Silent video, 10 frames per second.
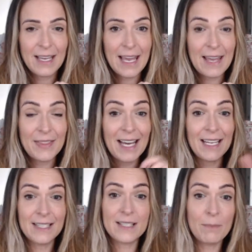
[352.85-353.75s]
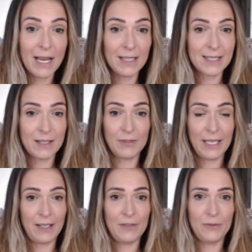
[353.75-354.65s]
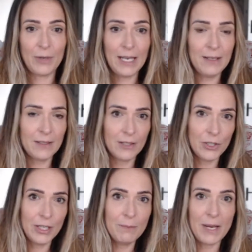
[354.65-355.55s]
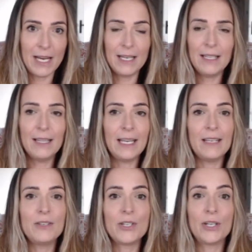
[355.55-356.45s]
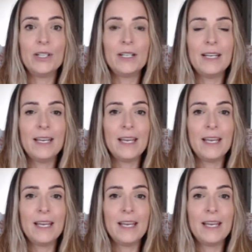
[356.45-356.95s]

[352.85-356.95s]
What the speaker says: And that is the balance of light, right? Good and bad, light and dark.